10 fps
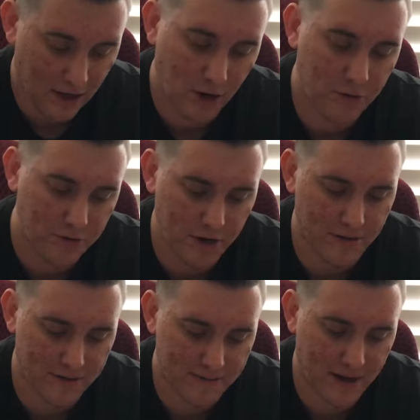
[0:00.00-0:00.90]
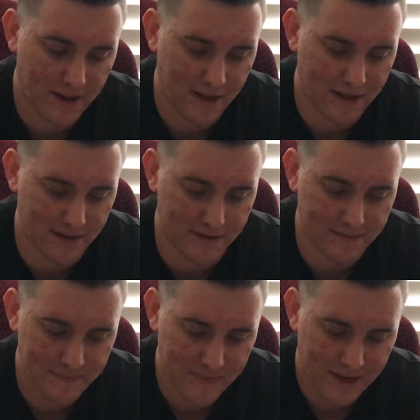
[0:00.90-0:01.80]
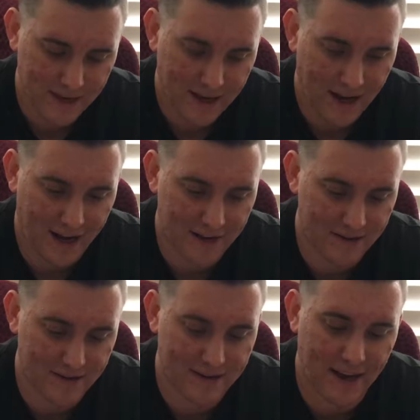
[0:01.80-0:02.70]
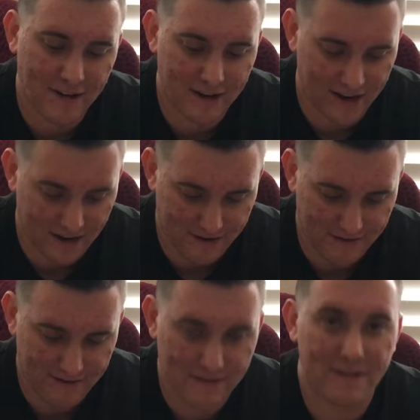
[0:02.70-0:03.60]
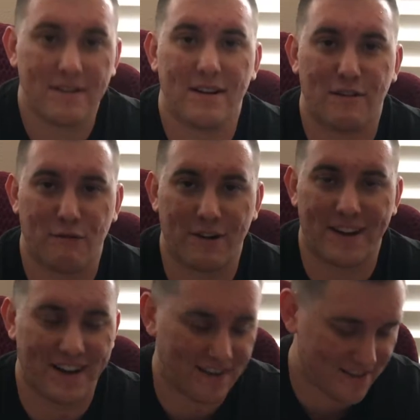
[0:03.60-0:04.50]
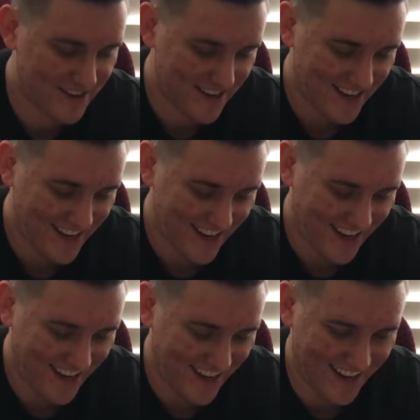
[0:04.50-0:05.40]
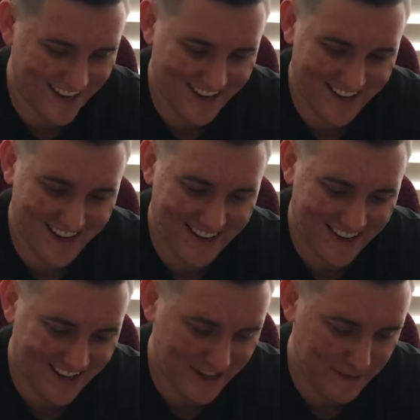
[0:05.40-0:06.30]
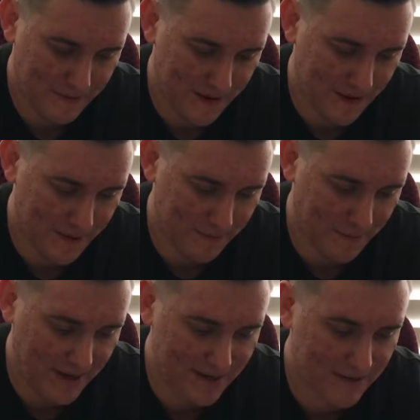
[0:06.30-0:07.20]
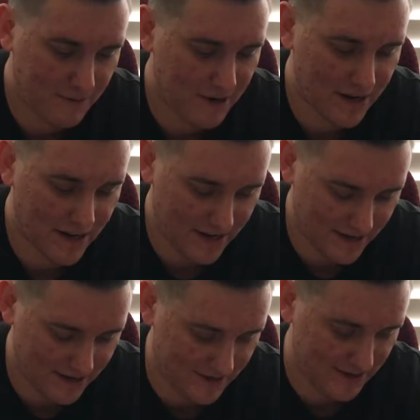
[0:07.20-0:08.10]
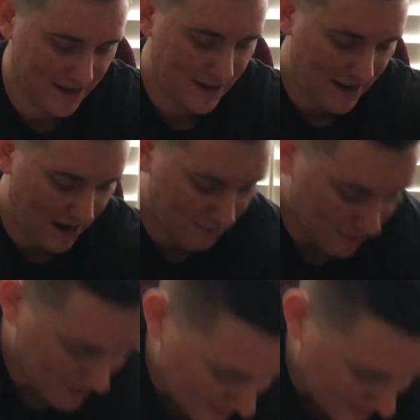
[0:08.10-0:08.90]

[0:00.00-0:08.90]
I lied to you. I took Saturday off of working out. And basically what it is, I wrote